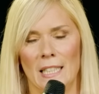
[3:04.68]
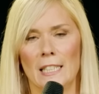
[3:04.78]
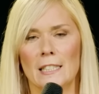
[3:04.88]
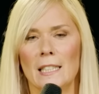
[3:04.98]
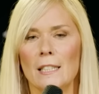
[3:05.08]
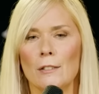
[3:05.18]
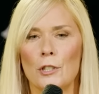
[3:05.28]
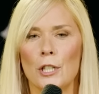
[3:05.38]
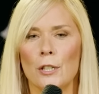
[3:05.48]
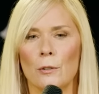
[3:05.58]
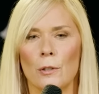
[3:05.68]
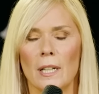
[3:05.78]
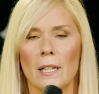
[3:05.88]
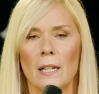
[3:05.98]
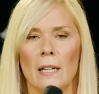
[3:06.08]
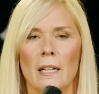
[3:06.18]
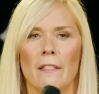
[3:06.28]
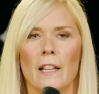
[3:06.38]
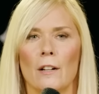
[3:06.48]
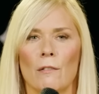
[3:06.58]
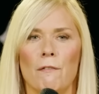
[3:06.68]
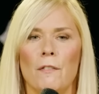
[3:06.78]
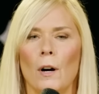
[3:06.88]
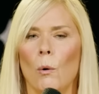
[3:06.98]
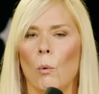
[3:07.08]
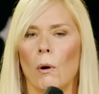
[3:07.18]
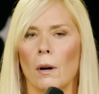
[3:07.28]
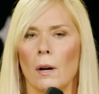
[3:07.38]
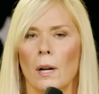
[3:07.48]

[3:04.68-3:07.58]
it's little children that are four,